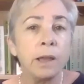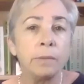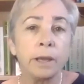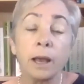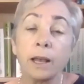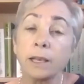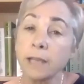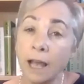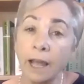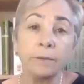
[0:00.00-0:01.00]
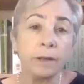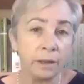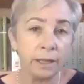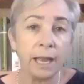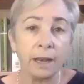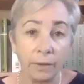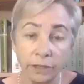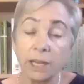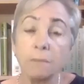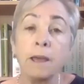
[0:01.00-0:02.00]
Because I've
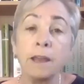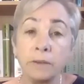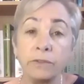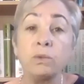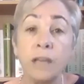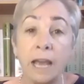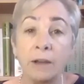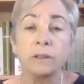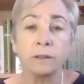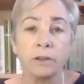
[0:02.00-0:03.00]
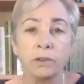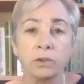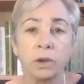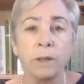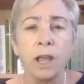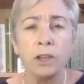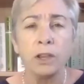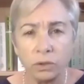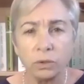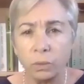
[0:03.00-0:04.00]
taken many of you down to the Gaza Strip.
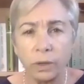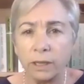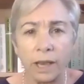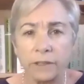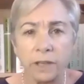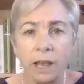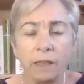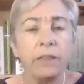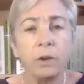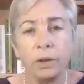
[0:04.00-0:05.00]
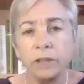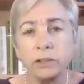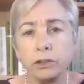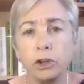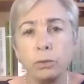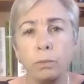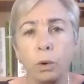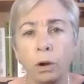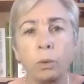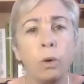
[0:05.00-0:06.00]
You do realize there is no
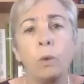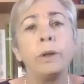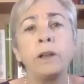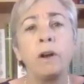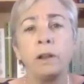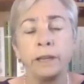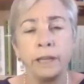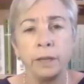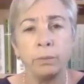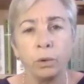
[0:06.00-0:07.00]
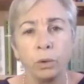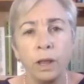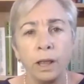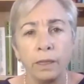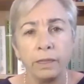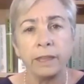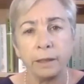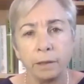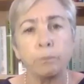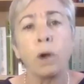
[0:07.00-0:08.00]
more what we call in Hebrew
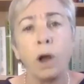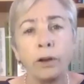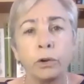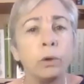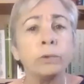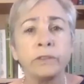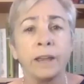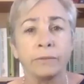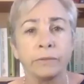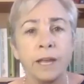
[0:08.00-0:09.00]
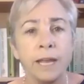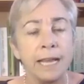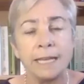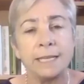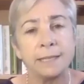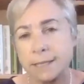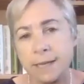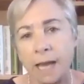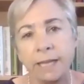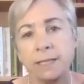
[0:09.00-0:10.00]
the broader Otef. It does
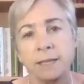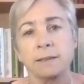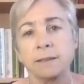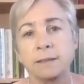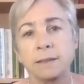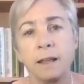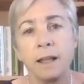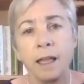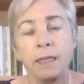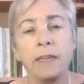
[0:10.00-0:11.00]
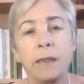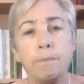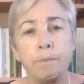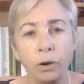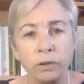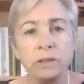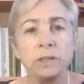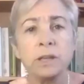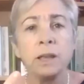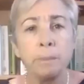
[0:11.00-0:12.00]
not exist. They burnt,
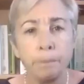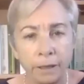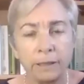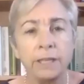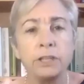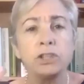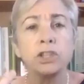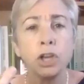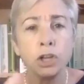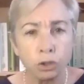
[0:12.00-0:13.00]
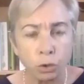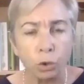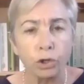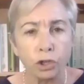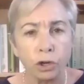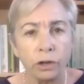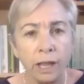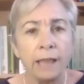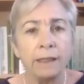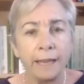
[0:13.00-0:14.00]
pillaged, tortured.
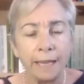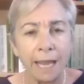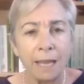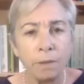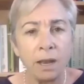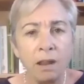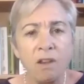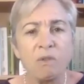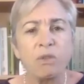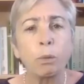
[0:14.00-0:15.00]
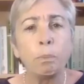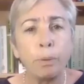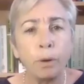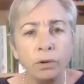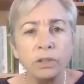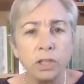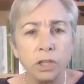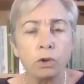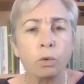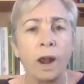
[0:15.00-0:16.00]
They came in for burnt
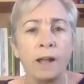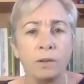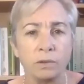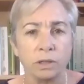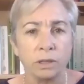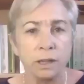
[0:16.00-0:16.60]
ground.